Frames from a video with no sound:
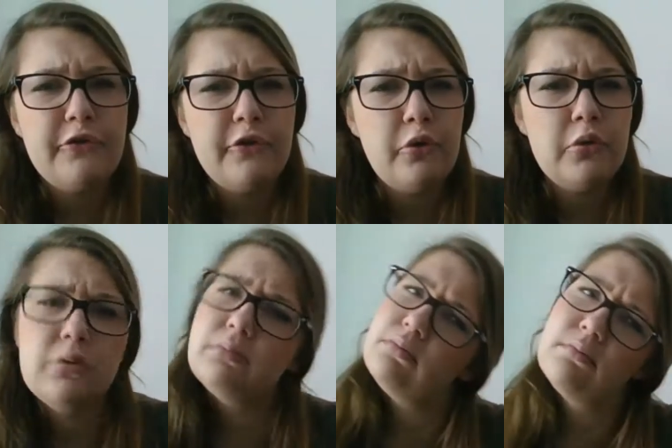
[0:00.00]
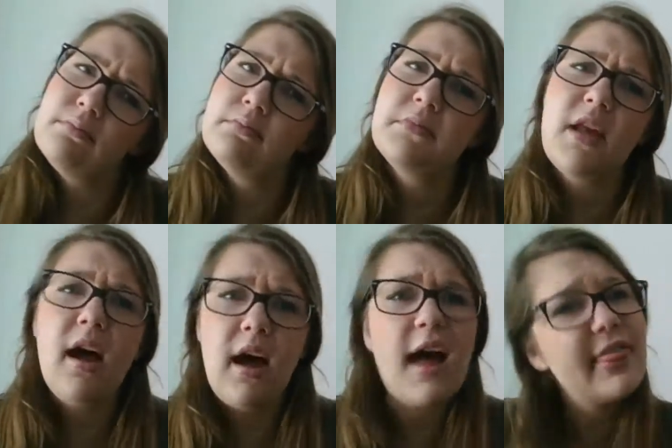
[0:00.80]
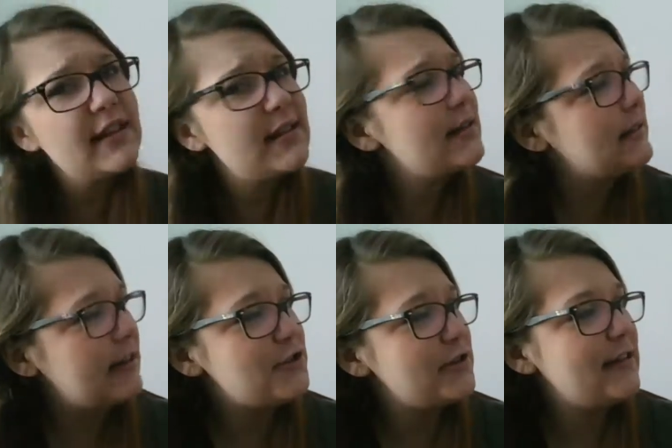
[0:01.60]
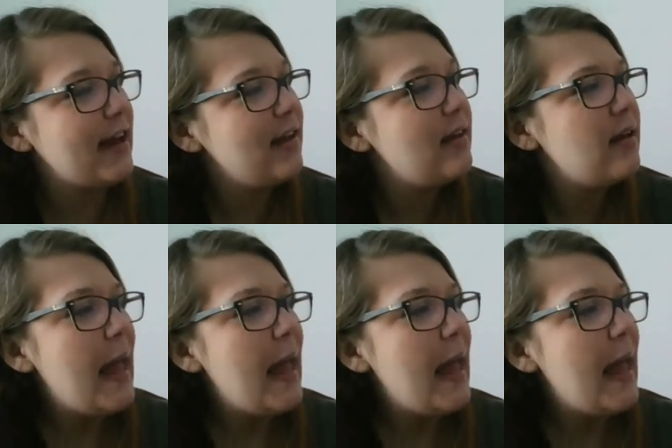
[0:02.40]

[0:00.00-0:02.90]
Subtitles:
food. Huh, that sounds interesting.